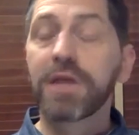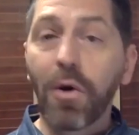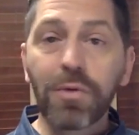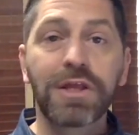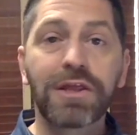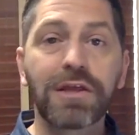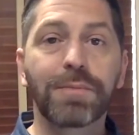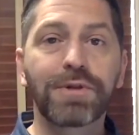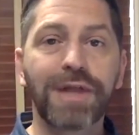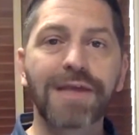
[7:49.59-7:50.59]
the only
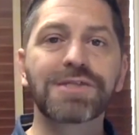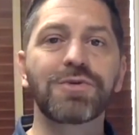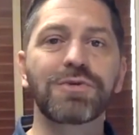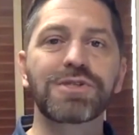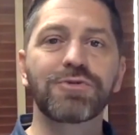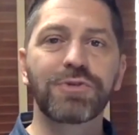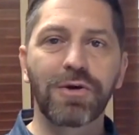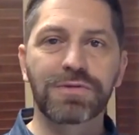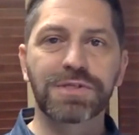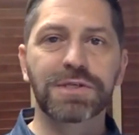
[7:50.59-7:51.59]
thing that protects you is your
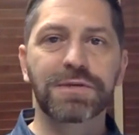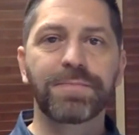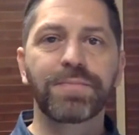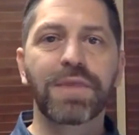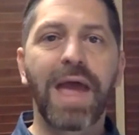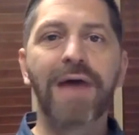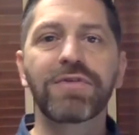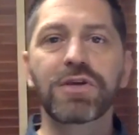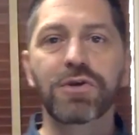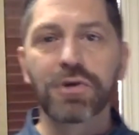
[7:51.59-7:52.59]
notes.
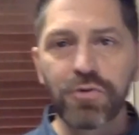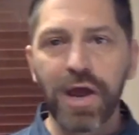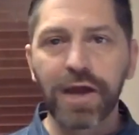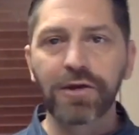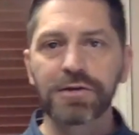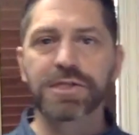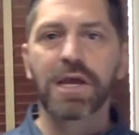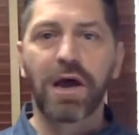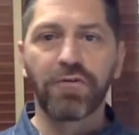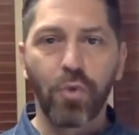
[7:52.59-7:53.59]
Having good
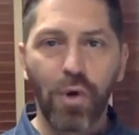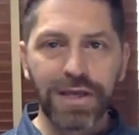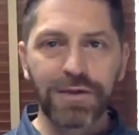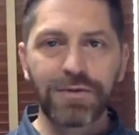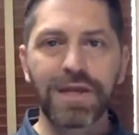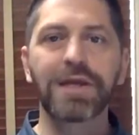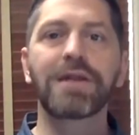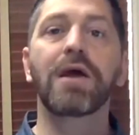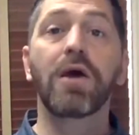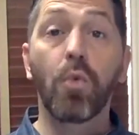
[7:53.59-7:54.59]
records of what you
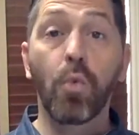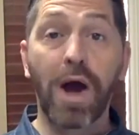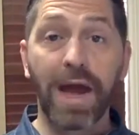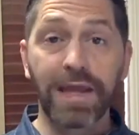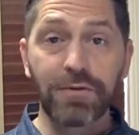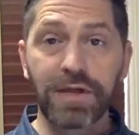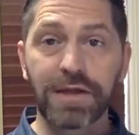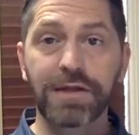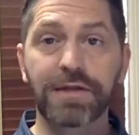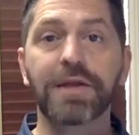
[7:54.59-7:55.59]
did, why you
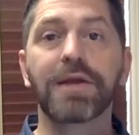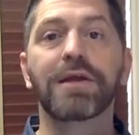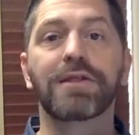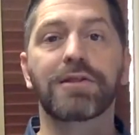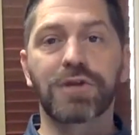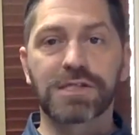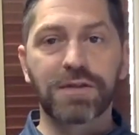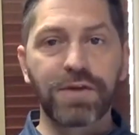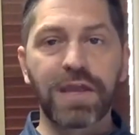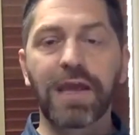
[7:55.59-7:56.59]
did it, the
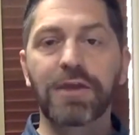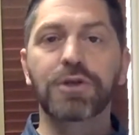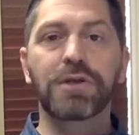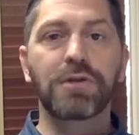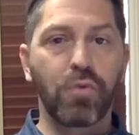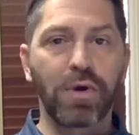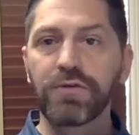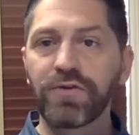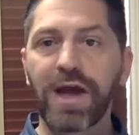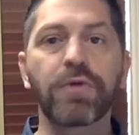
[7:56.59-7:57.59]
justification,
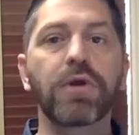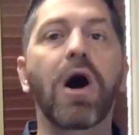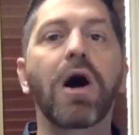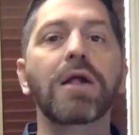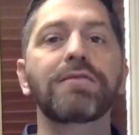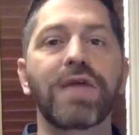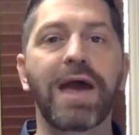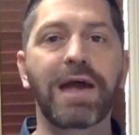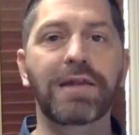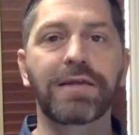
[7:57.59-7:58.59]
what you found, all
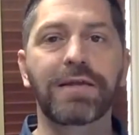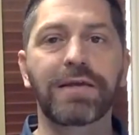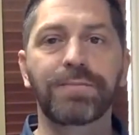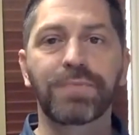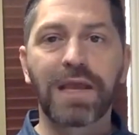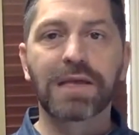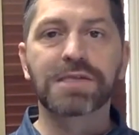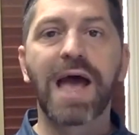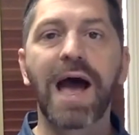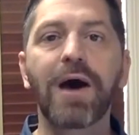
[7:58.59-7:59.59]
of that
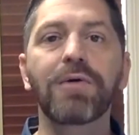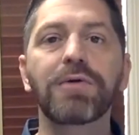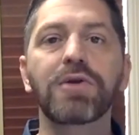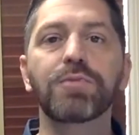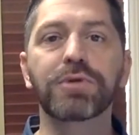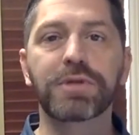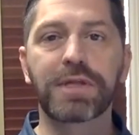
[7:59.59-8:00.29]
is how you